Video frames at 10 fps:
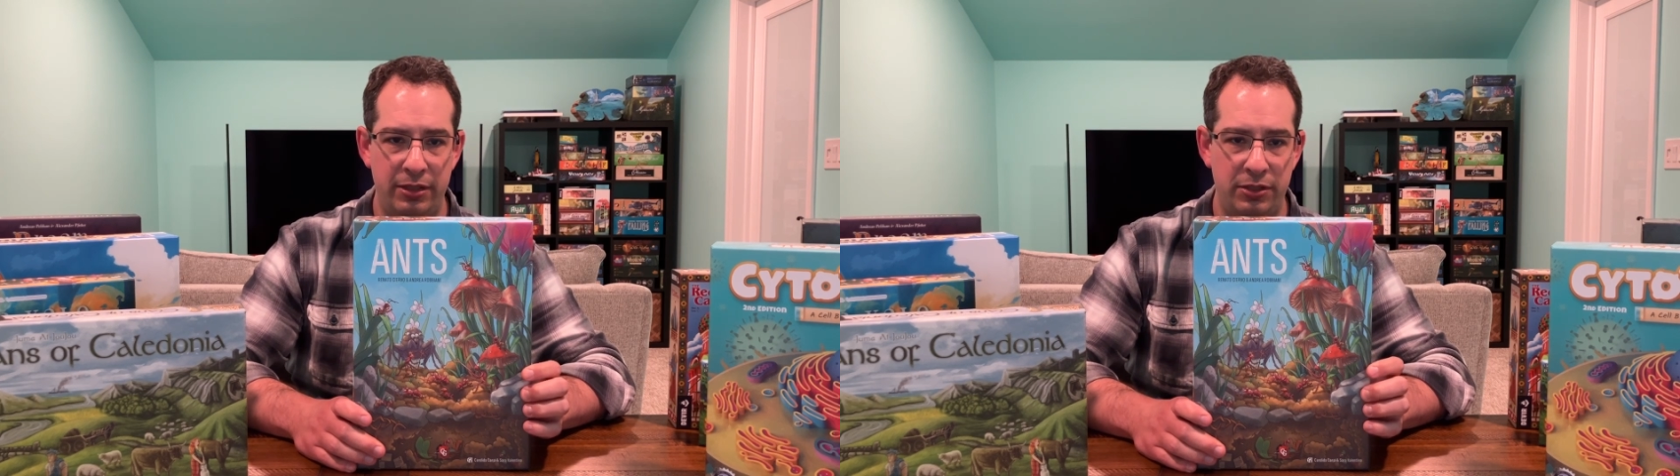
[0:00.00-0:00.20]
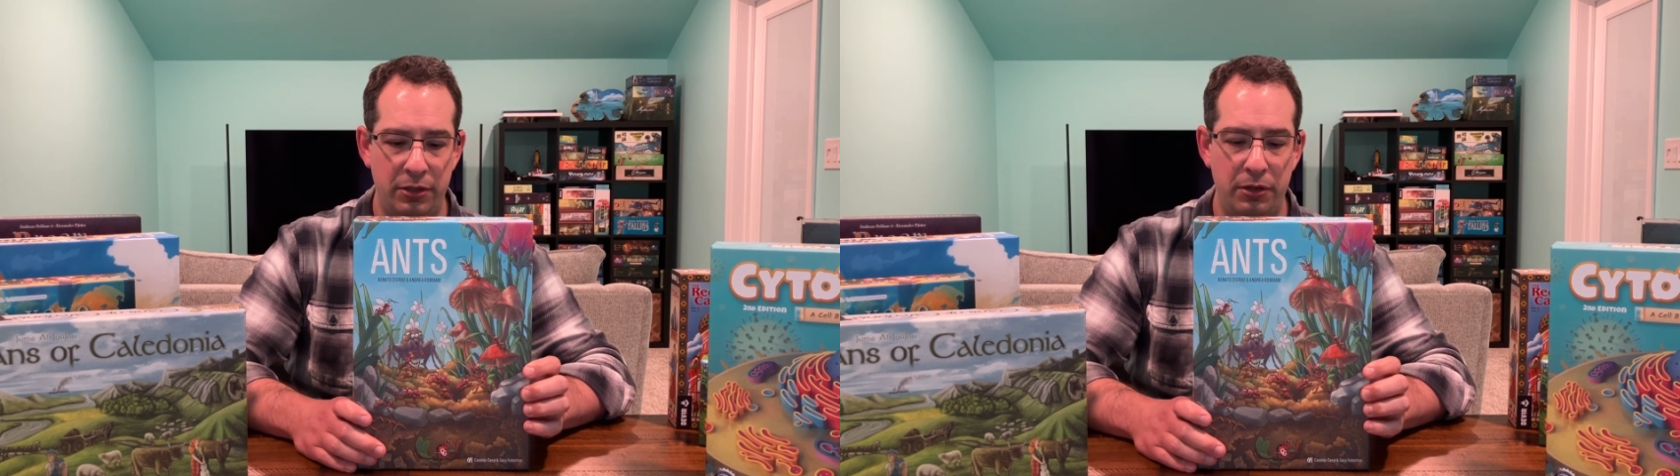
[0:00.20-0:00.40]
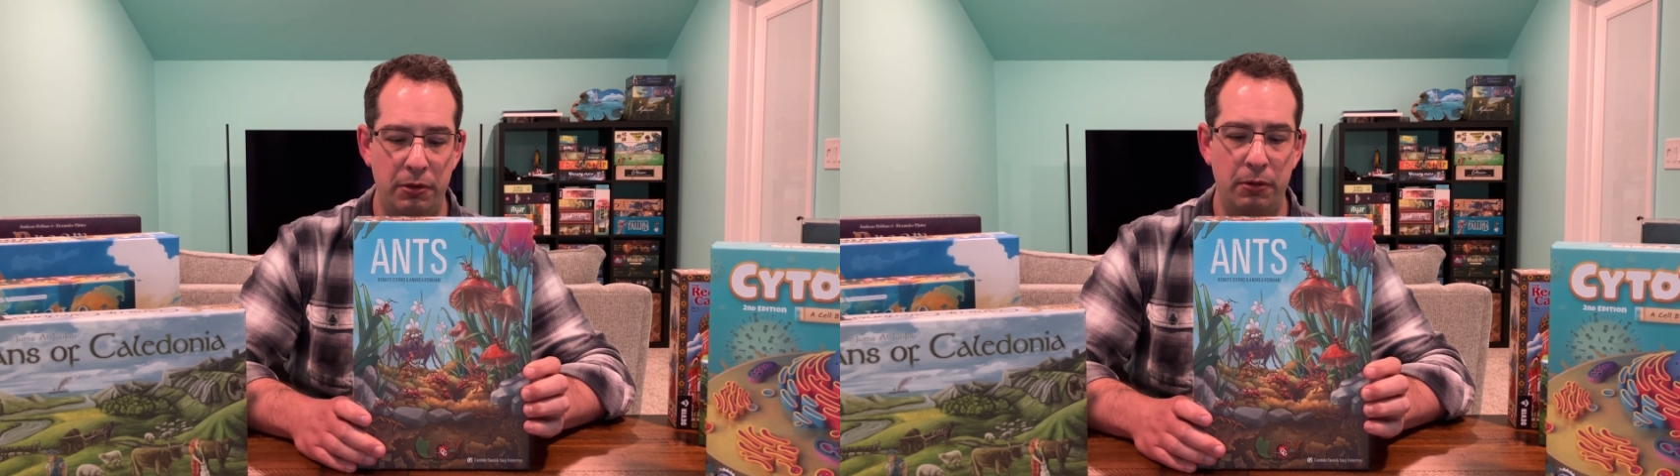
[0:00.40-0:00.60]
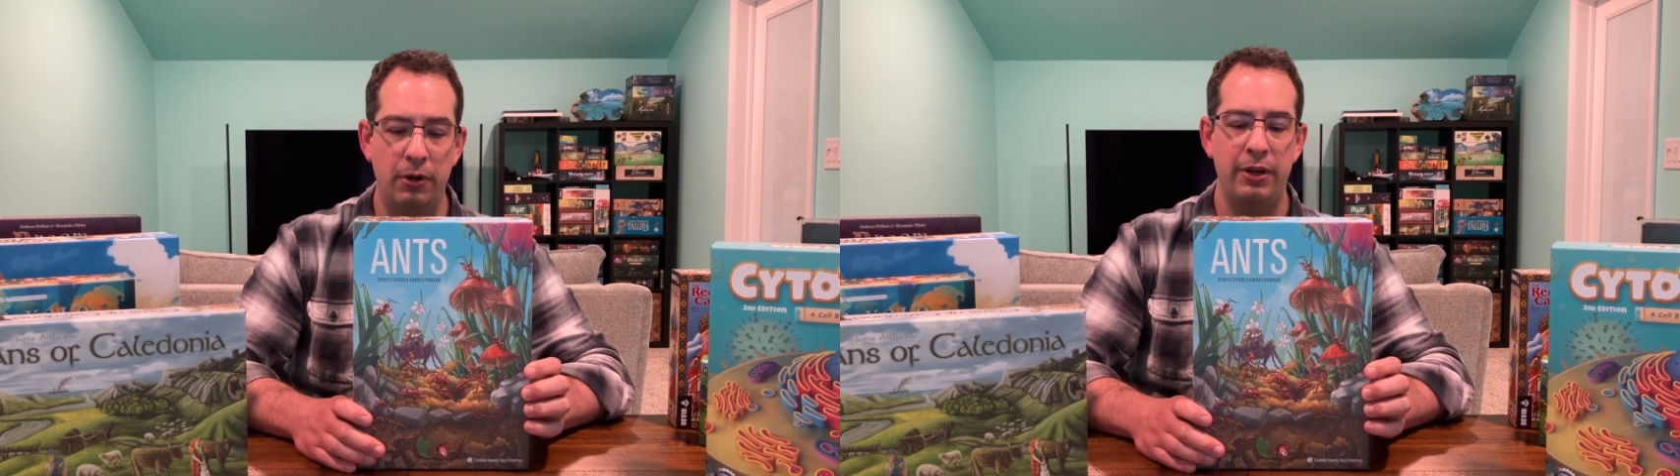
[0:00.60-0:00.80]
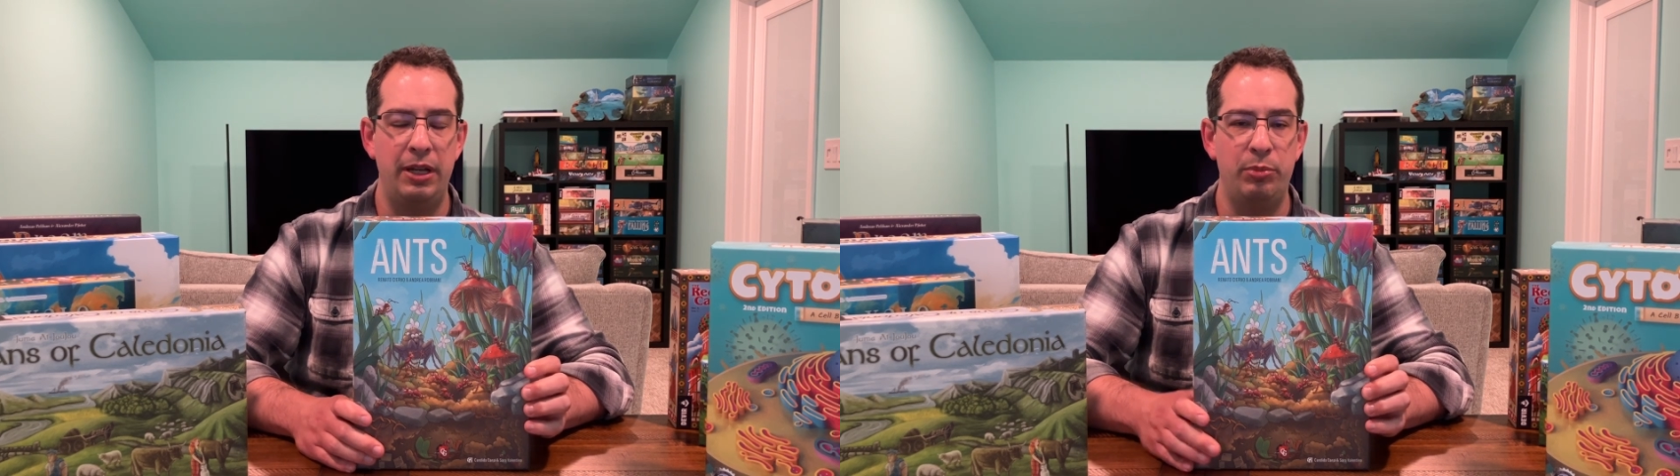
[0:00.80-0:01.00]
So you
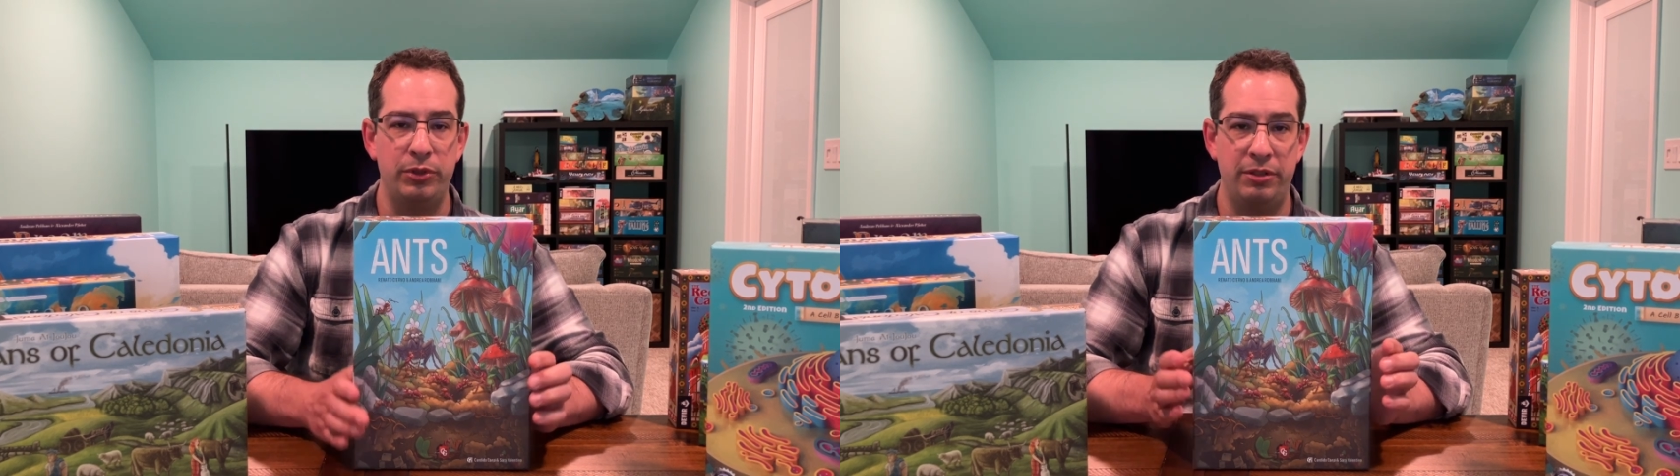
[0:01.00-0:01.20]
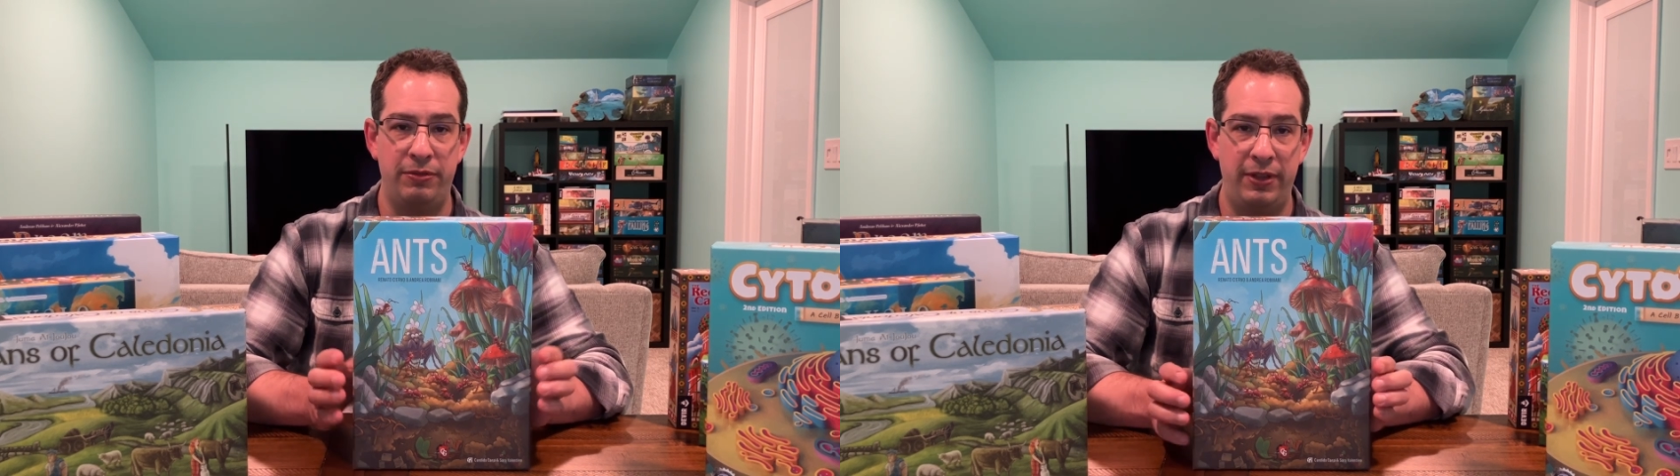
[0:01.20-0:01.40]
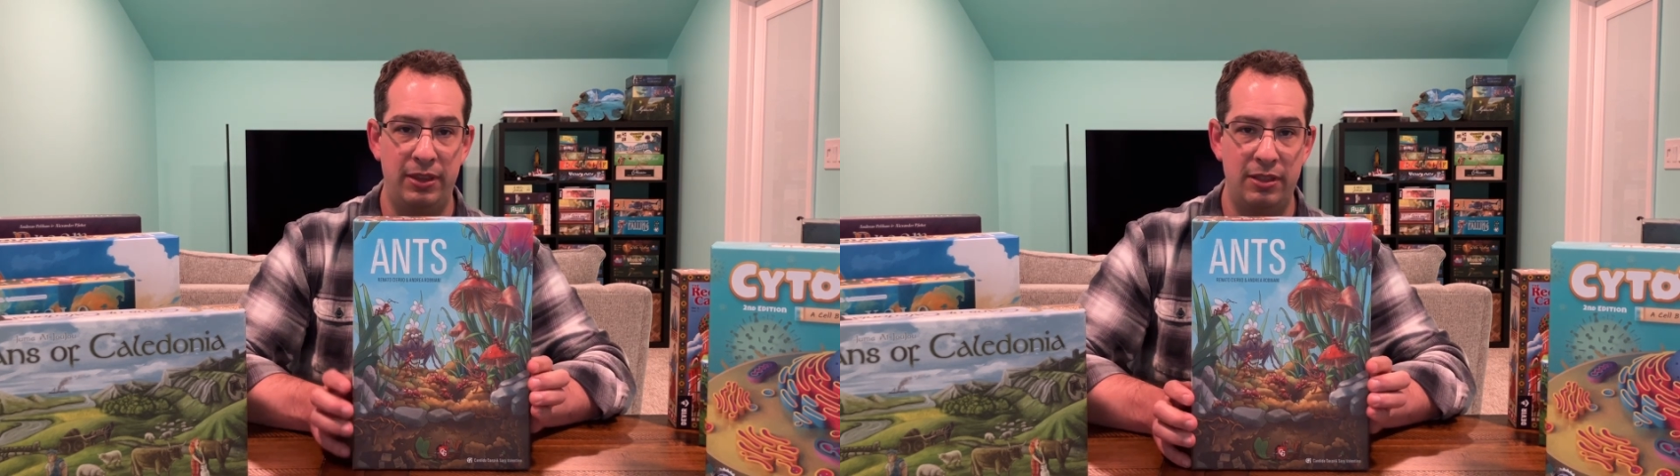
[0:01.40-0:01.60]
are able to fit